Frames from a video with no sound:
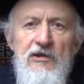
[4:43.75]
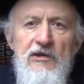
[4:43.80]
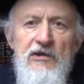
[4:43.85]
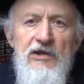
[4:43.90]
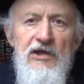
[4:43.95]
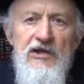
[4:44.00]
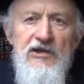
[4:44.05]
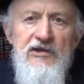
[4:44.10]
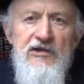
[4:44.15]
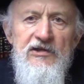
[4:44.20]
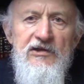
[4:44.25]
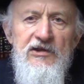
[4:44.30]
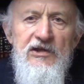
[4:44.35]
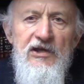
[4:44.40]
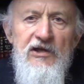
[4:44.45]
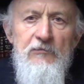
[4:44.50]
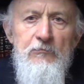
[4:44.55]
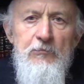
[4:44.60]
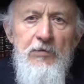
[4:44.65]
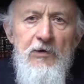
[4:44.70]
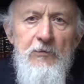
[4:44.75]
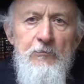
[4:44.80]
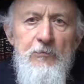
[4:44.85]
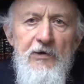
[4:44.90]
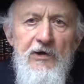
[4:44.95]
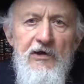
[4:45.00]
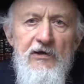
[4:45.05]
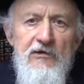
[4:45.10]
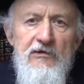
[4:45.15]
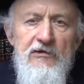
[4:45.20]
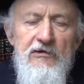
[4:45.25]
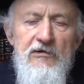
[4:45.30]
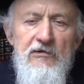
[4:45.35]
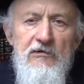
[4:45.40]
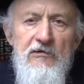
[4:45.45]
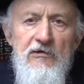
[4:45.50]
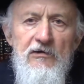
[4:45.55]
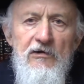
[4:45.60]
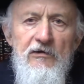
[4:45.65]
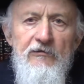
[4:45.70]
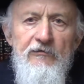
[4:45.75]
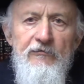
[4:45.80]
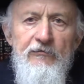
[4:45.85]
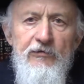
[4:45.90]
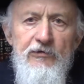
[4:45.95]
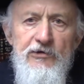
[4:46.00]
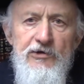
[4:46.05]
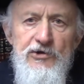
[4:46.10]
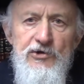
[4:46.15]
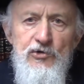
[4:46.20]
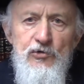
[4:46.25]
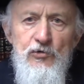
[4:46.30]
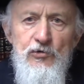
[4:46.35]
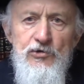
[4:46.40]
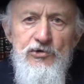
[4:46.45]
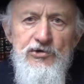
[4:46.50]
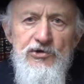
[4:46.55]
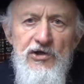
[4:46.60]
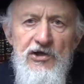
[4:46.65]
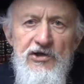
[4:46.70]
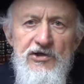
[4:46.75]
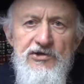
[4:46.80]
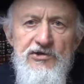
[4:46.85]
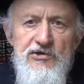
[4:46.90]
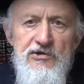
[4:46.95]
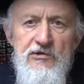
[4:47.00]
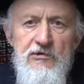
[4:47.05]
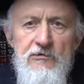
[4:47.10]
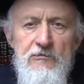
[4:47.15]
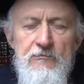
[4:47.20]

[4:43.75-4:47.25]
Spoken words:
that they prepared for the Jewish nation.